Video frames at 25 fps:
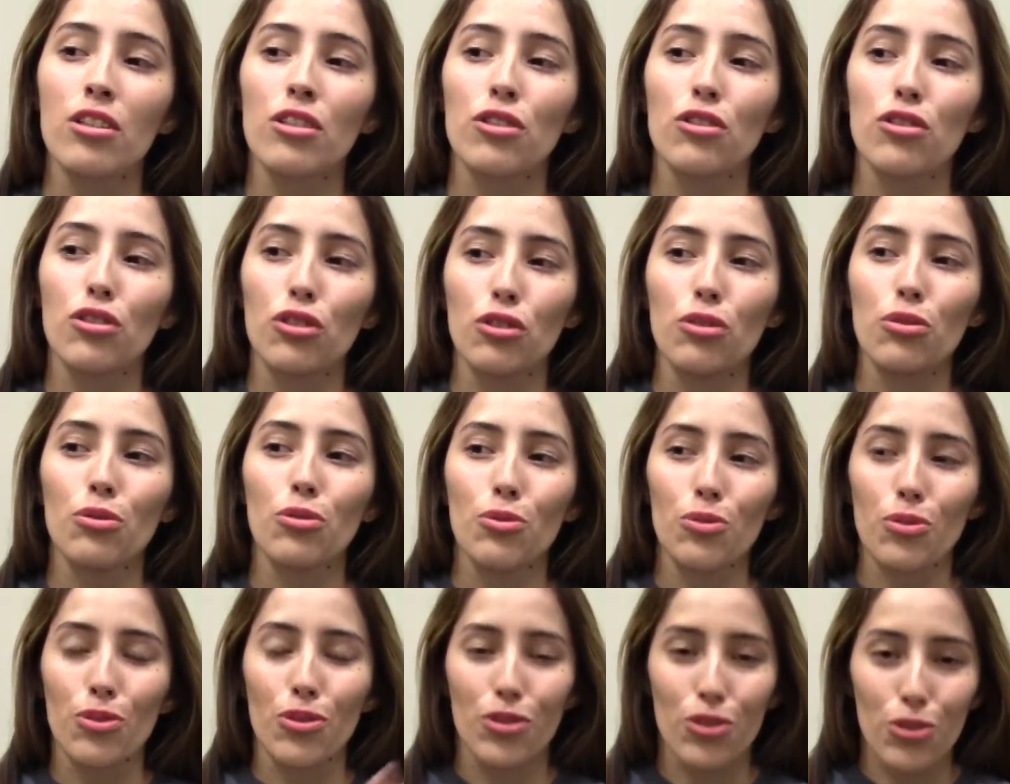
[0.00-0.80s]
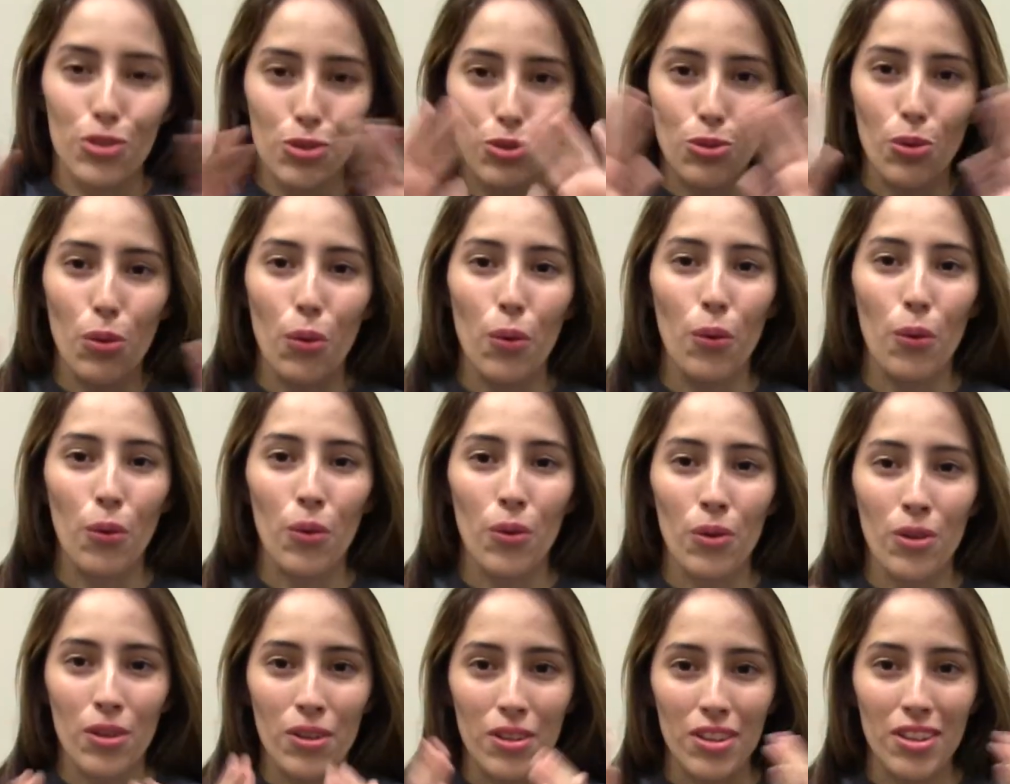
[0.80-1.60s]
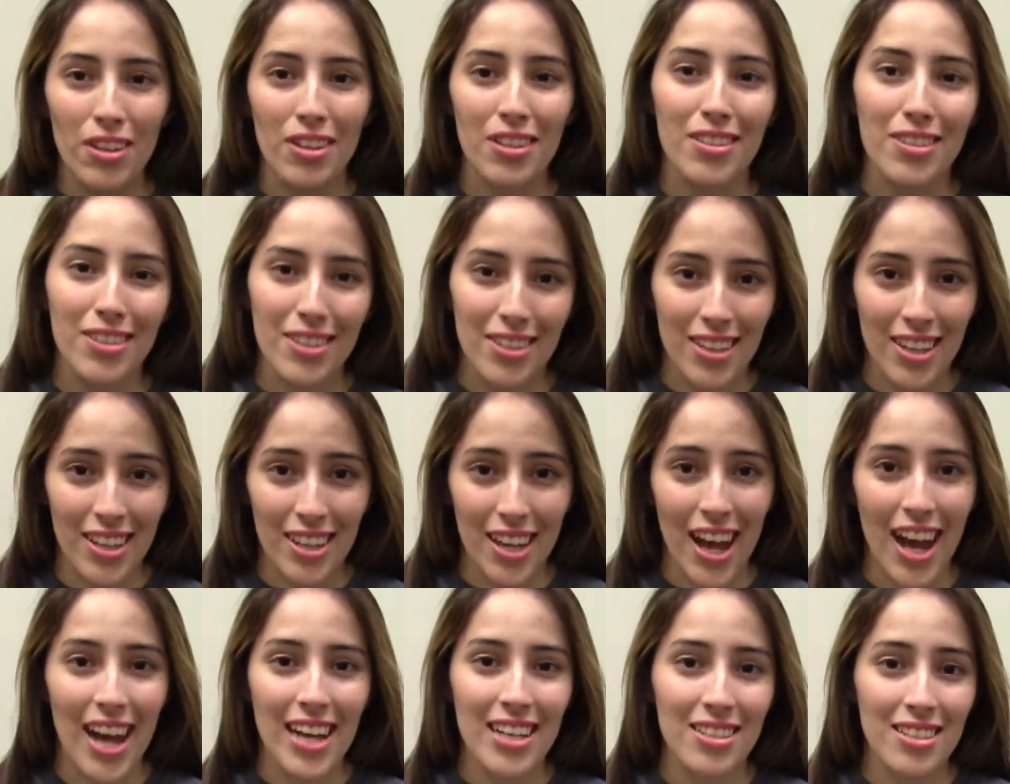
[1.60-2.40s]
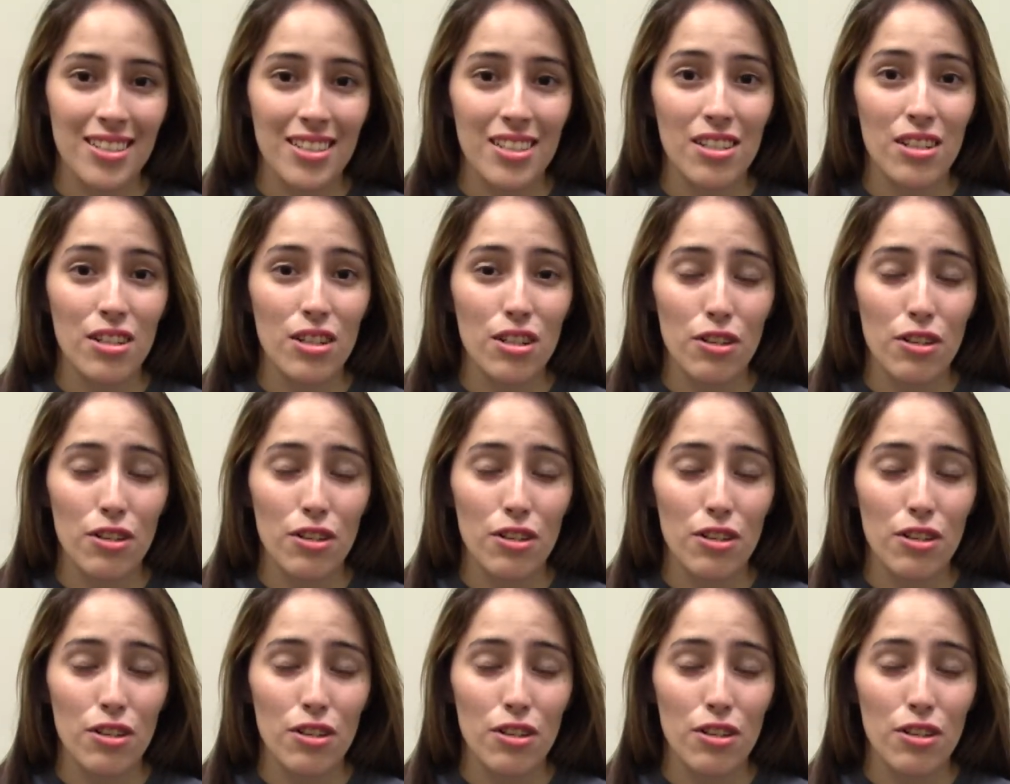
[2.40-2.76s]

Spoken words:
to this whole idea